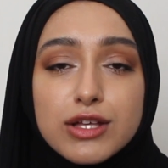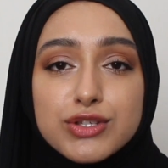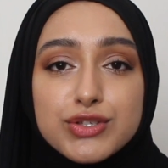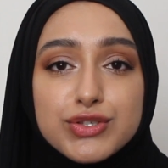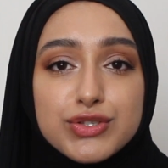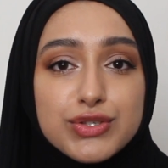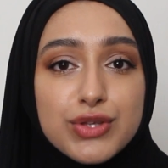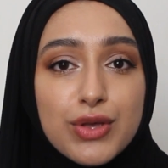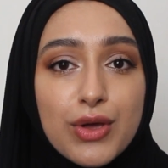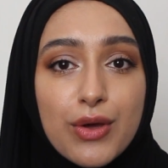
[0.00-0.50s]

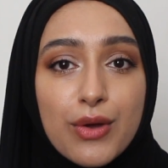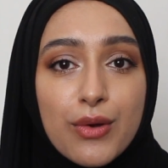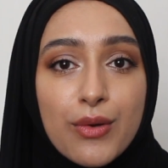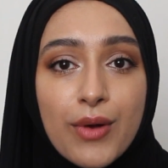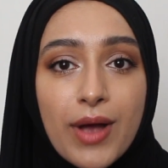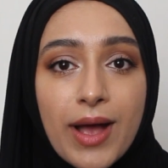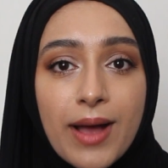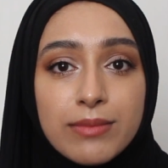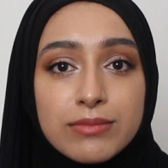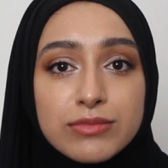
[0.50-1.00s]

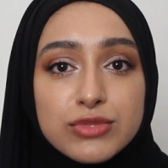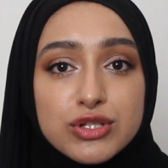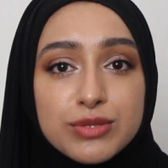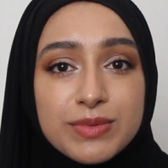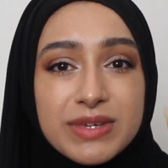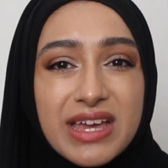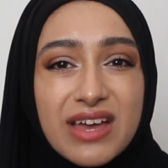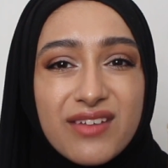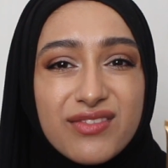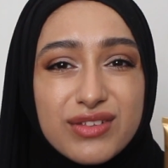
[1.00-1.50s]
So do
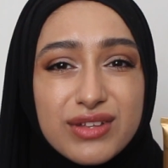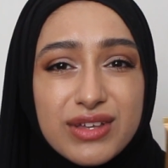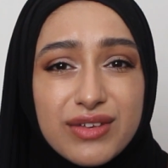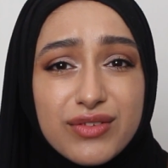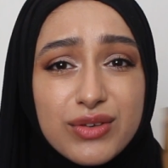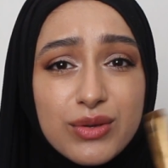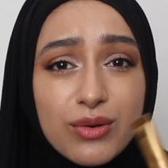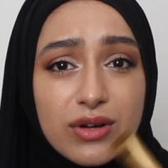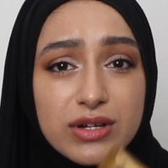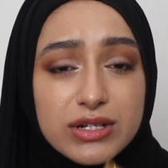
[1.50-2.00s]
be careful
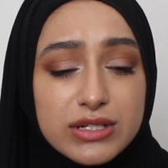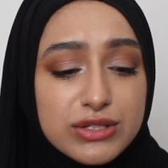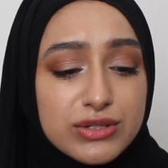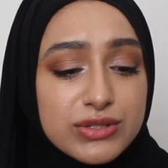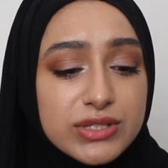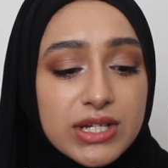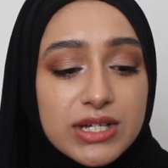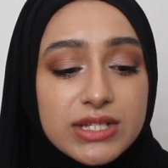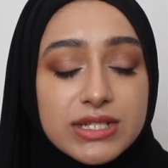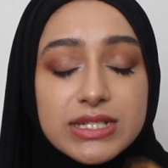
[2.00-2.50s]
if you are going to
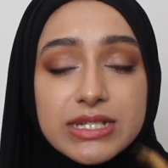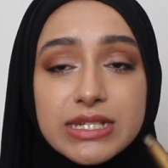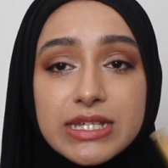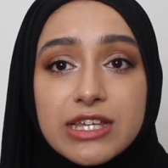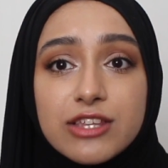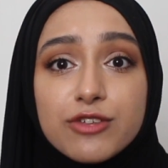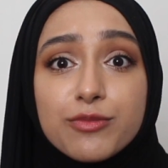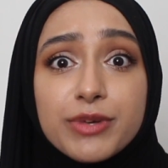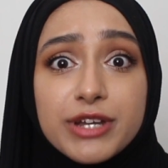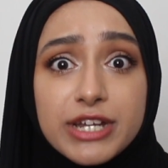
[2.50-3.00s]
use it
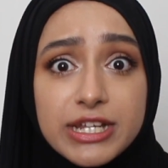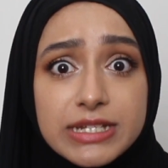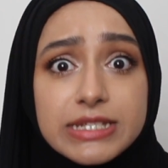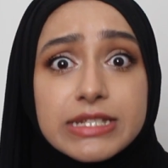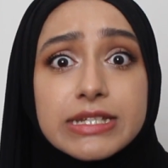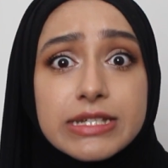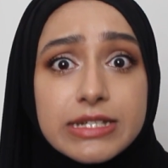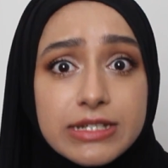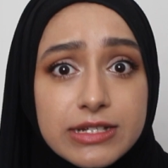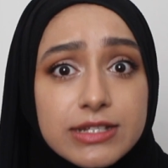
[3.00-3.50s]
underneath, but it
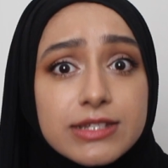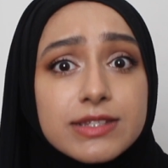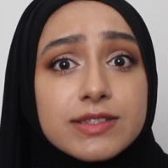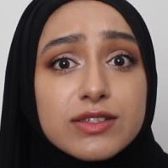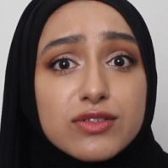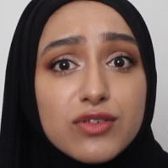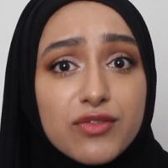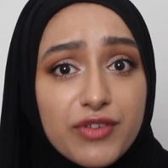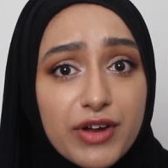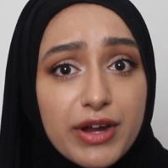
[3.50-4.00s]
did
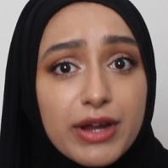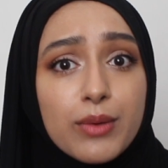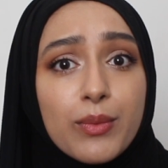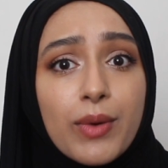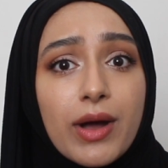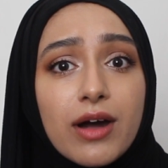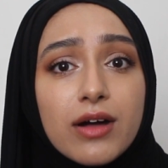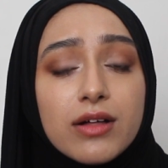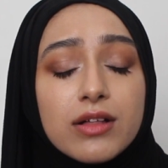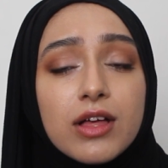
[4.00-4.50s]
conceal very
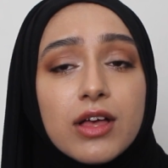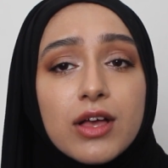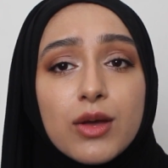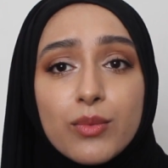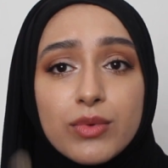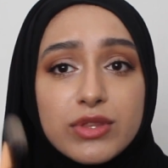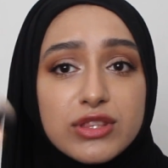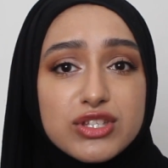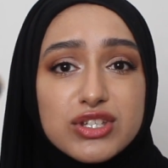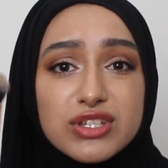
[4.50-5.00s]
well
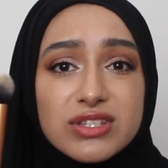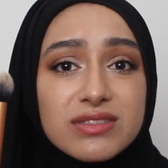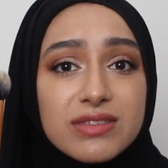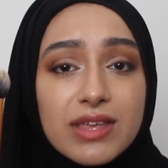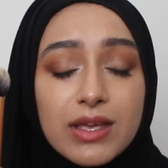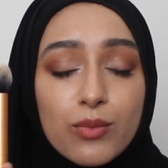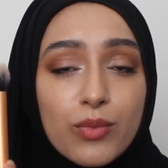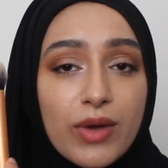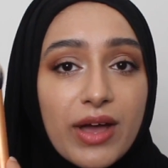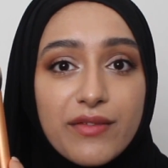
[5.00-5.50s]
with just
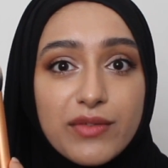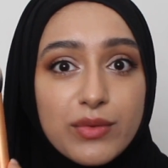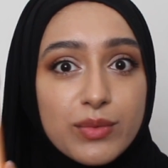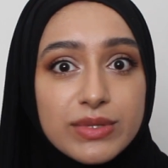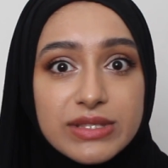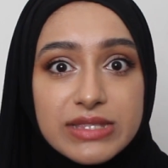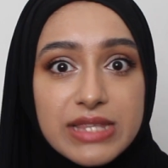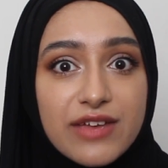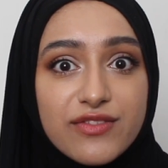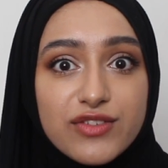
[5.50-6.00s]
like whatever
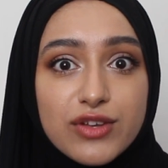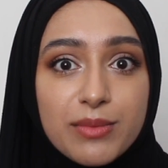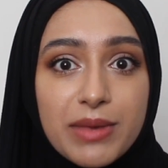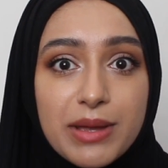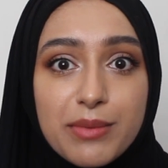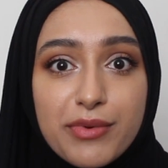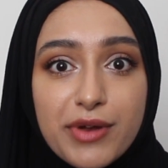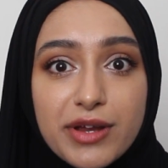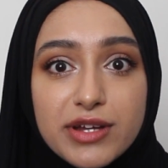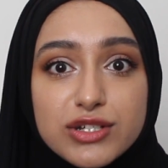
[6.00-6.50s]
was left on
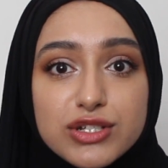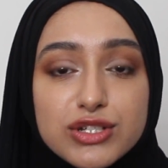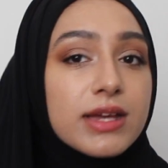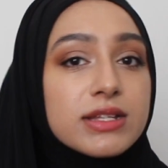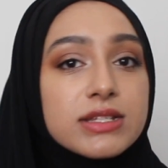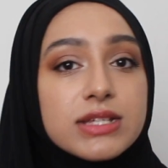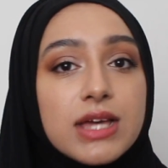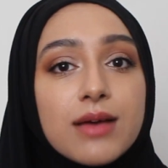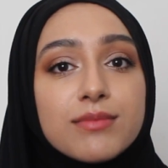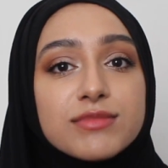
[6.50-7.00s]
my brush.
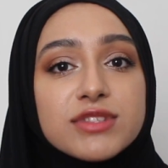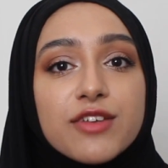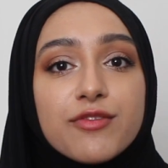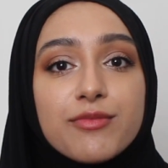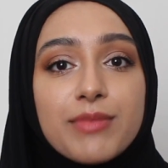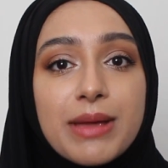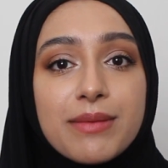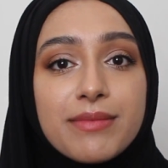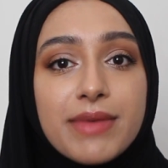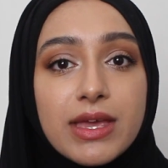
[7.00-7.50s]
In terms
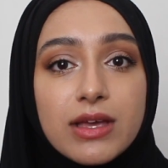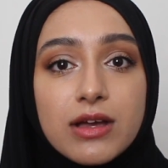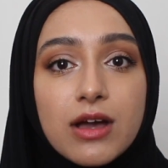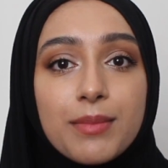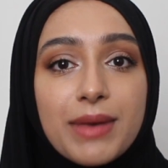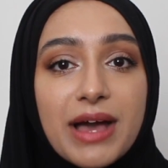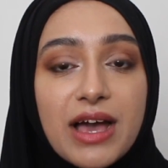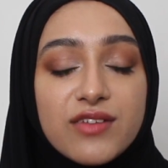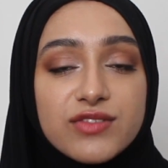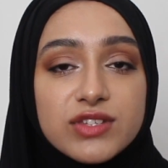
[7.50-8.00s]
of my
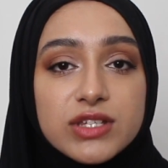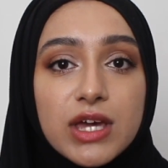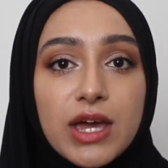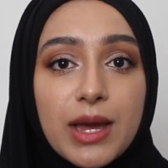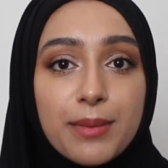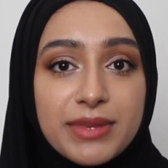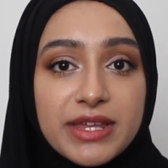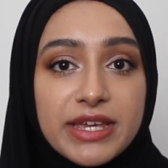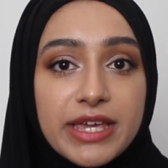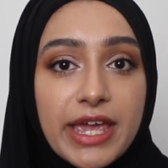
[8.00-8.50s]
makeup after
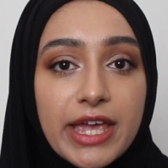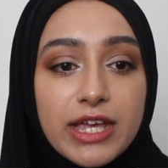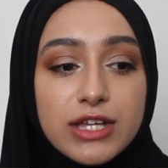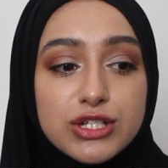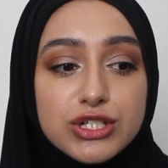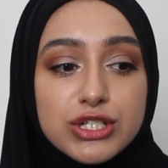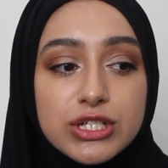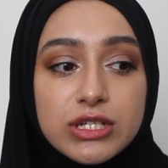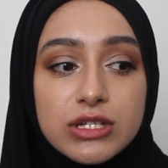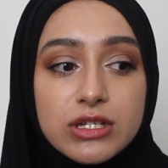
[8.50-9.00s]

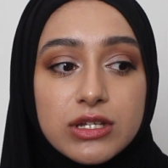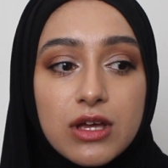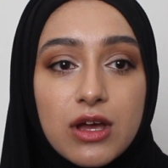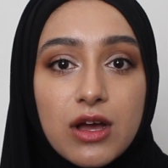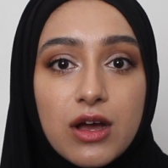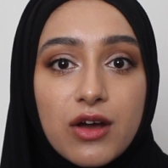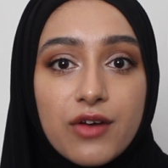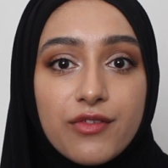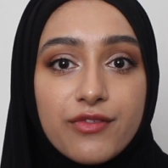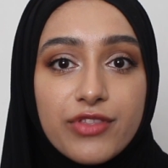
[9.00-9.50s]
application
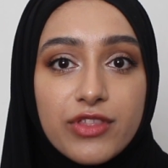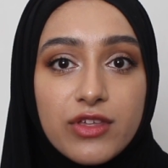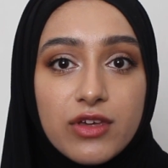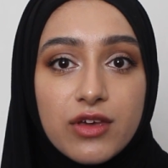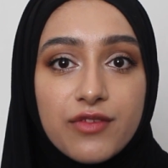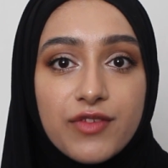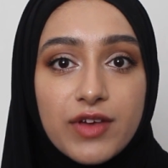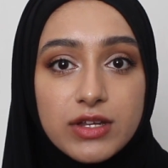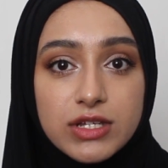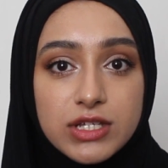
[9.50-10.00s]
of
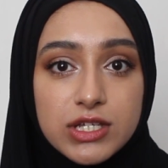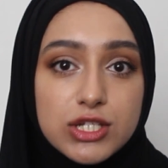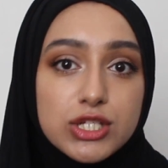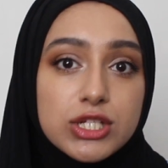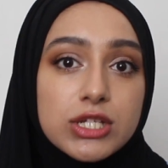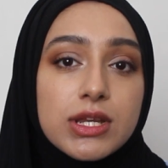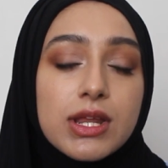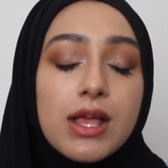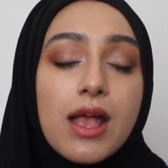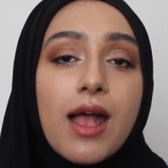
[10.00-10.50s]
the
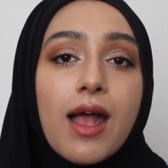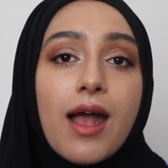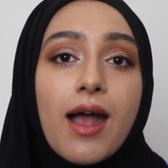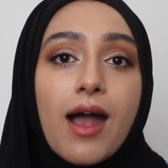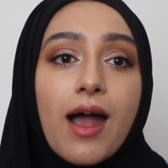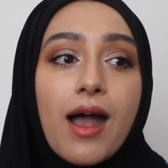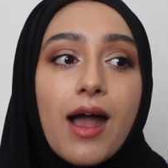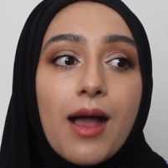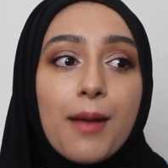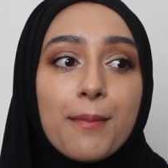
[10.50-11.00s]
foundation,
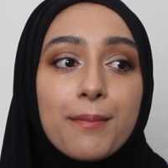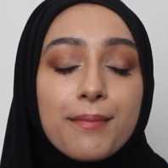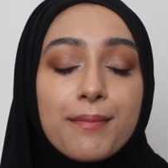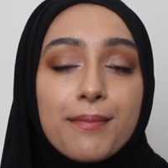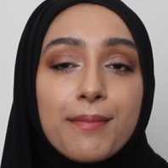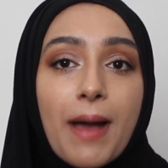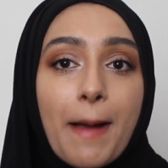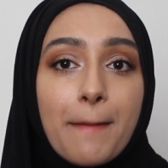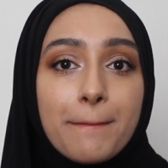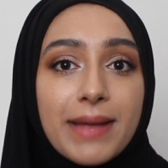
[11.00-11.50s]

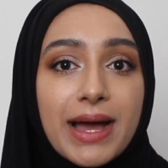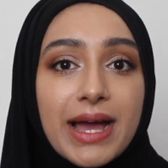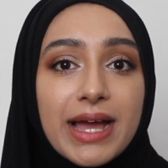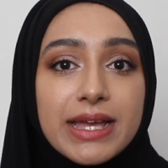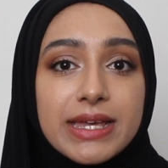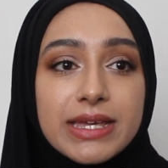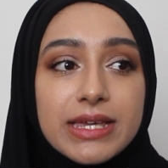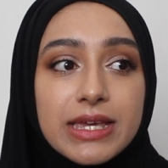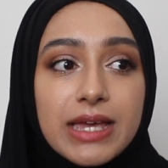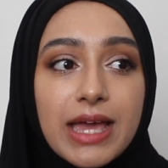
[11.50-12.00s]

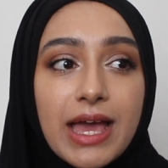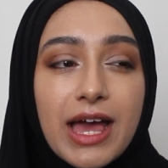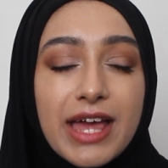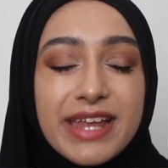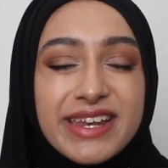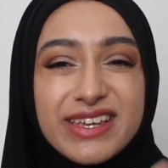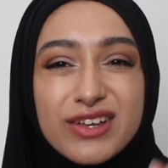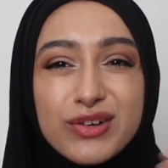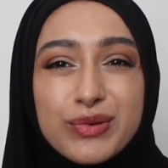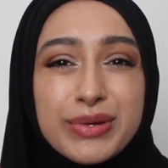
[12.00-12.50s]

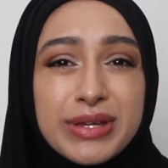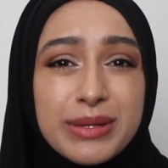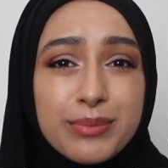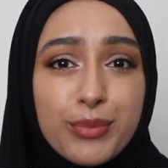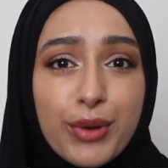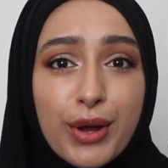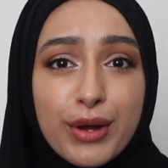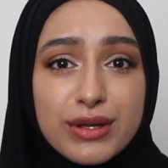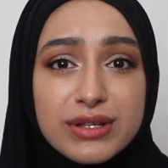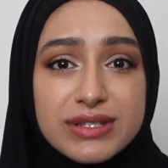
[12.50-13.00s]
any cream
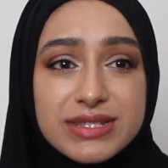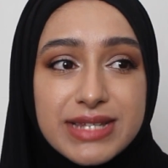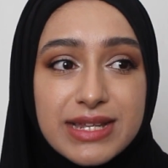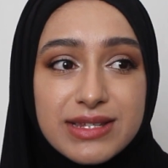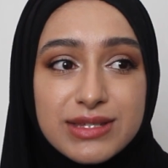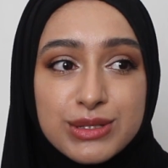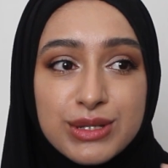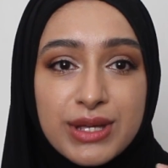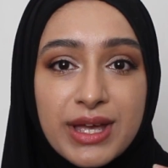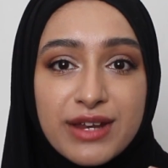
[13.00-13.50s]
products
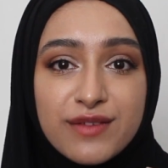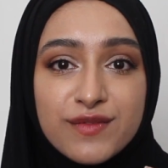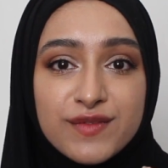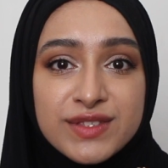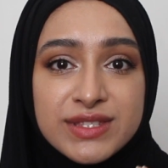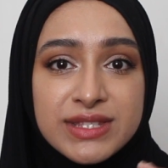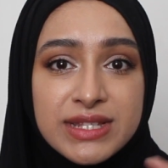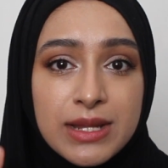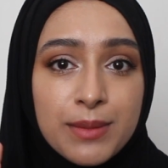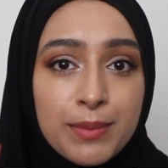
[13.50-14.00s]
tend to kind of
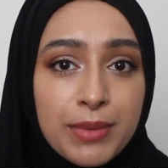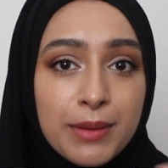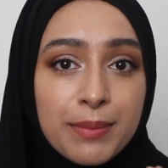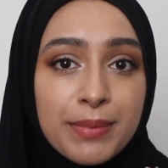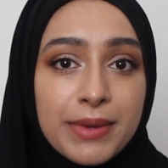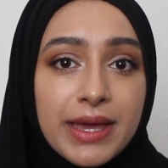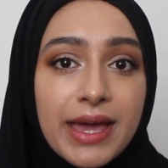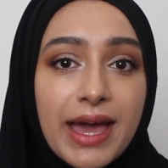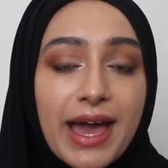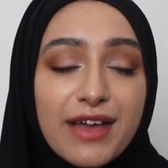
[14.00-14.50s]
slip a
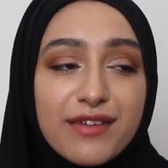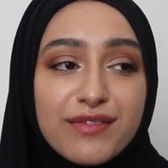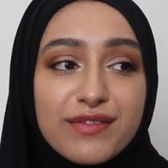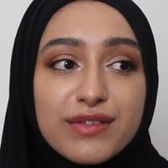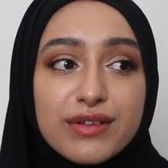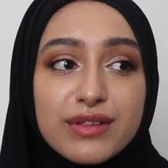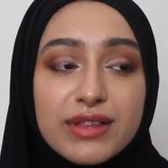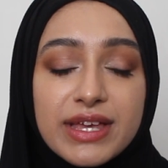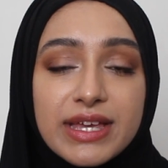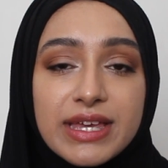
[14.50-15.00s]
bit. I
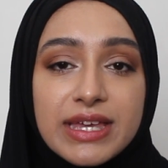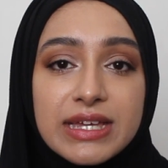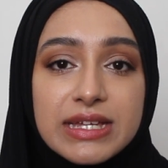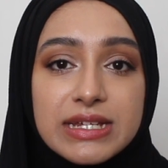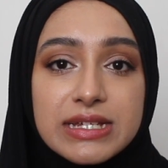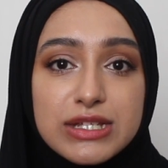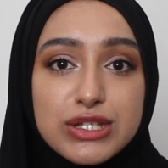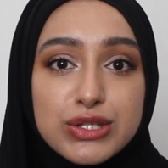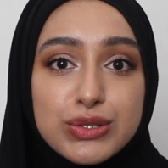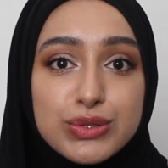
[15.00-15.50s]
feel like
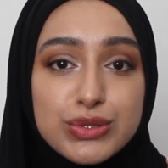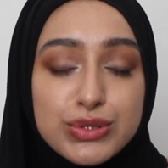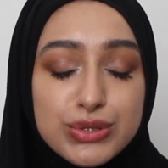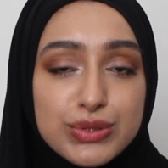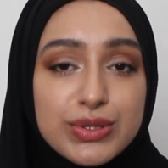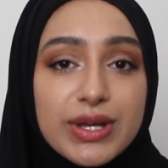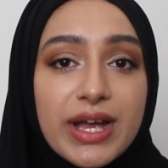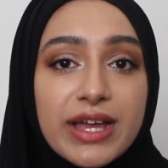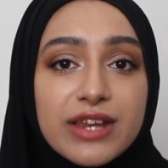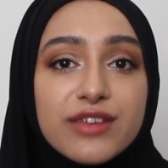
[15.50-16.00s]
you
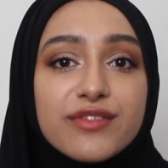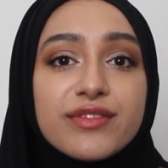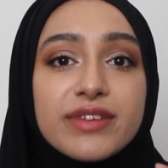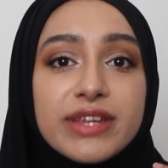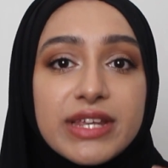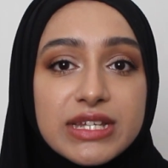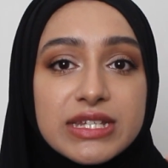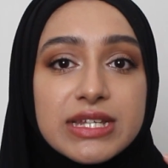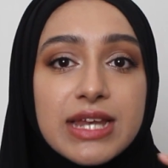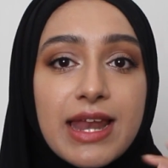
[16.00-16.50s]
do kind of
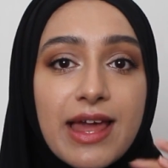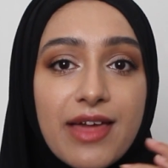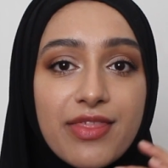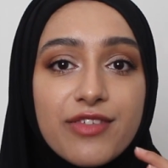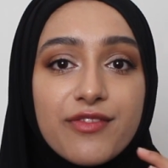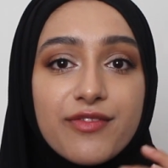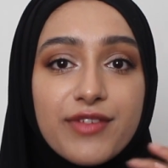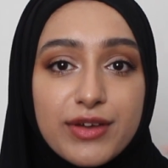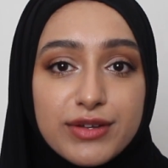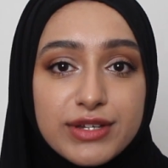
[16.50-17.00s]
need to let
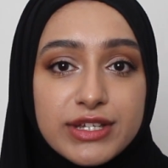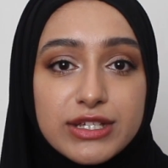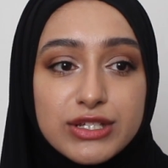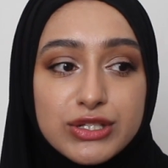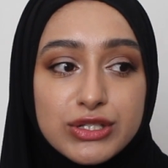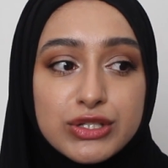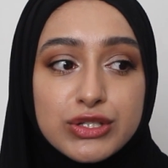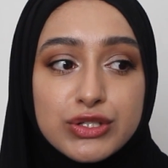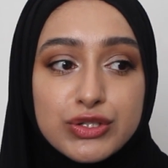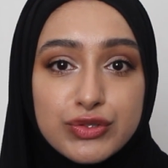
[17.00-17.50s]
the
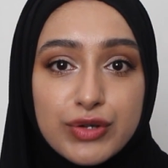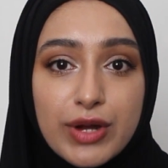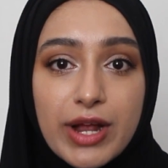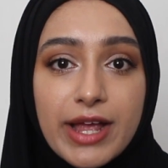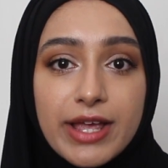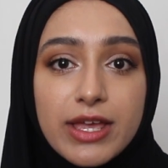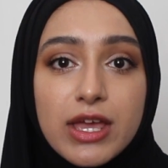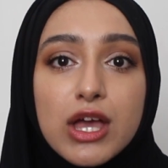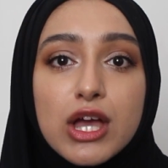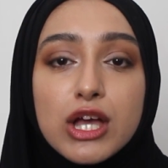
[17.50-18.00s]
foundation
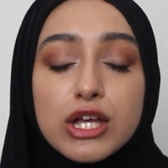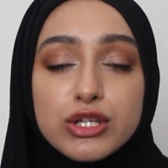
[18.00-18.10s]
dry.